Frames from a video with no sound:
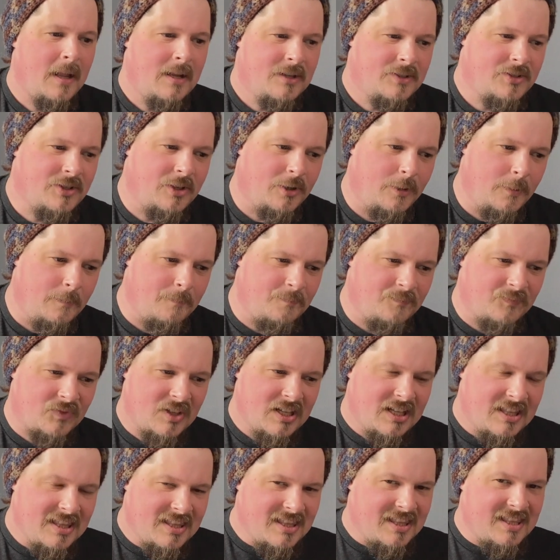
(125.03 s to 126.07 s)
So
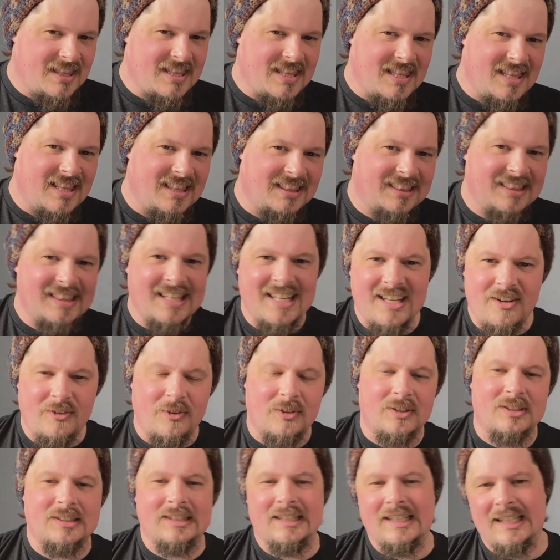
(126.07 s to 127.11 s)

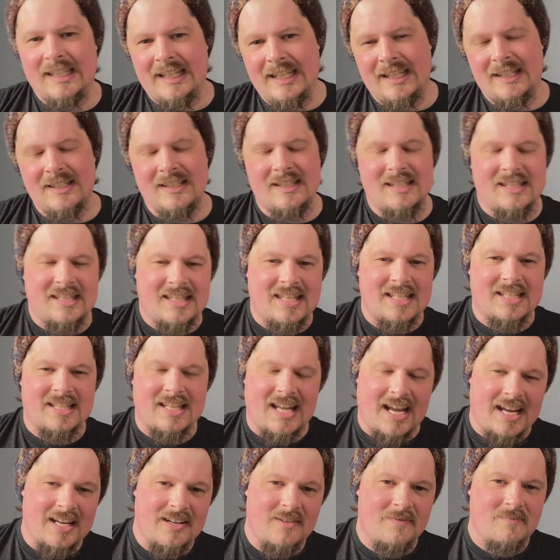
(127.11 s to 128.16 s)
literally, this
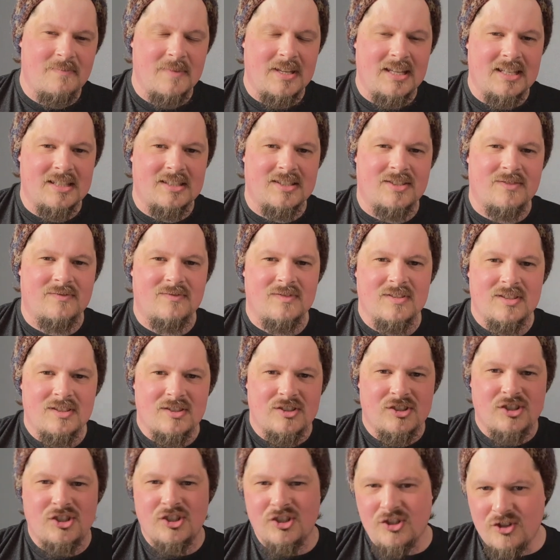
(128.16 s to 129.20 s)
kind of means
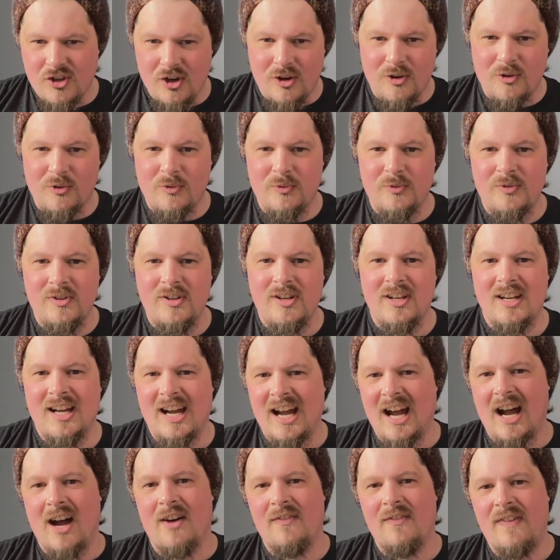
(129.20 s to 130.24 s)
stone
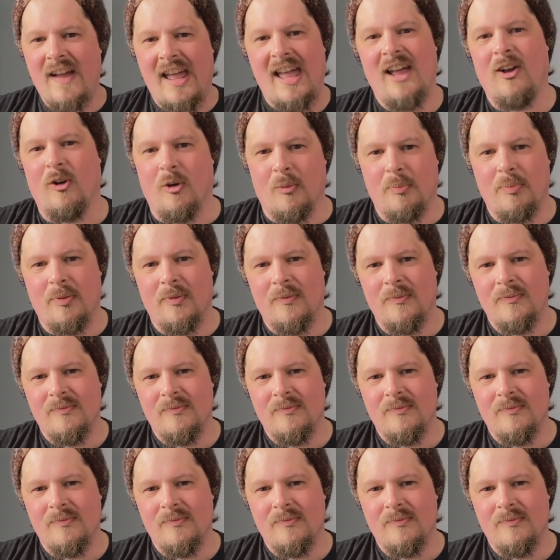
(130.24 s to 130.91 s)
of help.